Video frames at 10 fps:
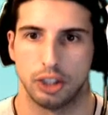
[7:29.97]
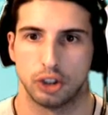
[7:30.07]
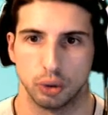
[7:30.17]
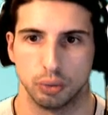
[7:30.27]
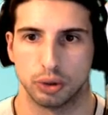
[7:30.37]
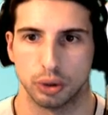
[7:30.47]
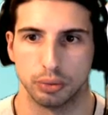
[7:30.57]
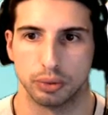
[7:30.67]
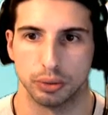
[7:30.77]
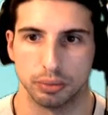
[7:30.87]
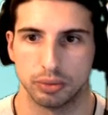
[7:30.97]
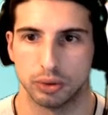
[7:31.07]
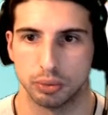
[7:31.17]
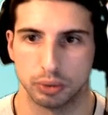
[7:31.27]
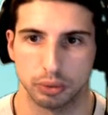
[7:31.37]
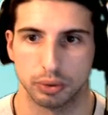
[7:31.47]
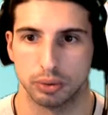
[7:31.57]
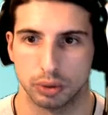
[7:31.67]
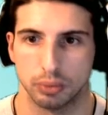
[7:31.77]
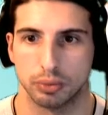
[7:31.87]

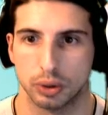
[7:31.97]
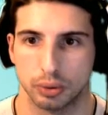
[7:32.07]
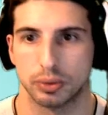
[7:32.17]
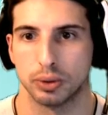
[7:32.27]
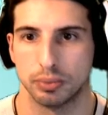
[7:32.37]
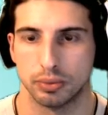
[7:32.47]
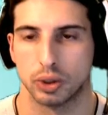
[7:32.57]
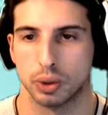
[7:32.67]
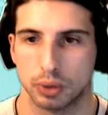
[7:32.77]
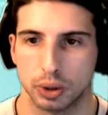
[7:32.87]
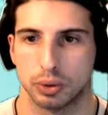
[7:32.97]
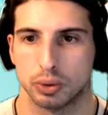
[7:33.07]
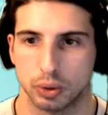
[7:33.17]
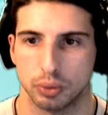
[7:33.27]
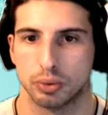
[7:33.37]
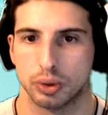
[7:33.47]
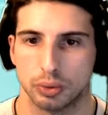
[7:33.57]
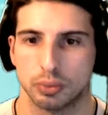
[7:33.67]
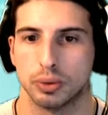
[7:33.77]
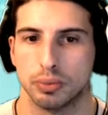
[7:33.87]

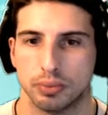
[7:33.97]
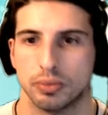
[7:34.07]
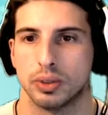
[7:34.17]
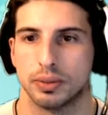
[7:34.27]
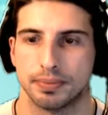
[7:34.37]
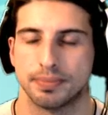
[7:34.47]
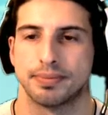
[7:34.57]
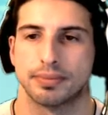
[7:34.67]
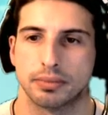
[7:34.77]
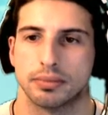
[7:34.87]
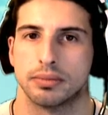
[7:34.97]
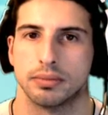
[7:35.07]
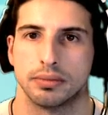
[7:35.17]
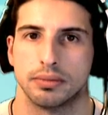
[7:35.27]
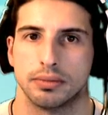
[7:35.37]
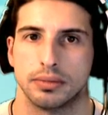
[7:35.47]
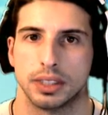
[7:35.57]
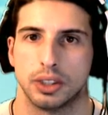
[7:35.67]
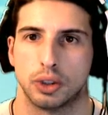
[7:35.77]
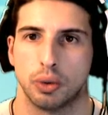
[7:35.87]

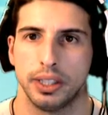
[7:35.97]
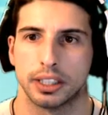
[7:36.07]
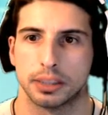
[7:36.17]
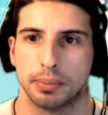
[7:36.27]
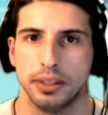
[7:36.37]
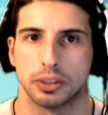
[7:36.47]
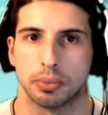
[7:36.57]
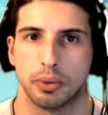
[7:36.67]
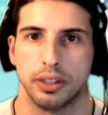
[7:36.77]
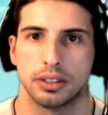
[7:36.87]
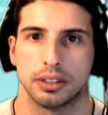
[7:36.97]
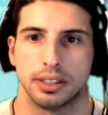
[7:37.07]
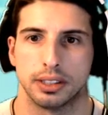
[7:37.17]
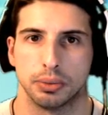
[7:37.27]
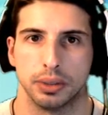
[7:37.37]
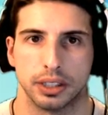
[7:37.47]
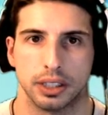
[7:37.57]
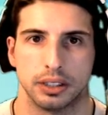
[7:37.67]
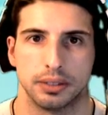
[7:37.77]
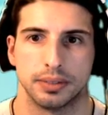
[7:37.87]
20 experience points. This is really
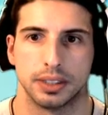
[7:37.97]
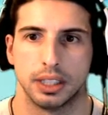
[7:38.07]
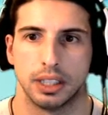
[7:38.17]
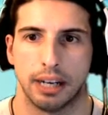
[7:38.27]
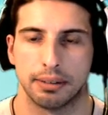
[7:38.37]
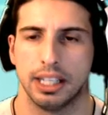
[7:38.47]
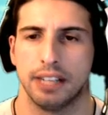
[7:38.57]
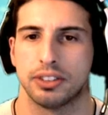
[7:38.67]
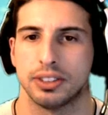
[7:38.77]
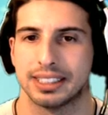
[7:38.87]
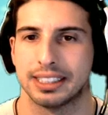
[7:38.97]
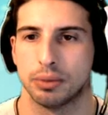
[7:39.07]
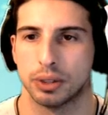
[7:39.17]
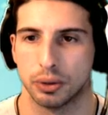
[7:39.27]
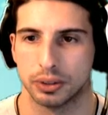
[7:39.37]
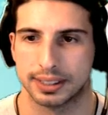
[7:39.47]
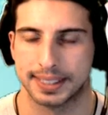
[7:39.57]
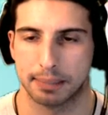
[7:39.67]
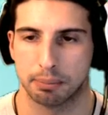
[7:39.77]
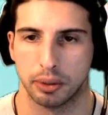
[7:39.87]
good. I'm gonna have to see what those
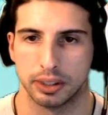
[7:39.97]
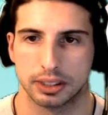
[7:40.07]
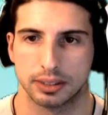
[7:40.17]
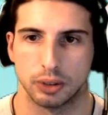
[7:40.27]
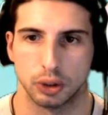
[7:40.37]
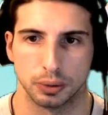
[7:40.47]
tech points do.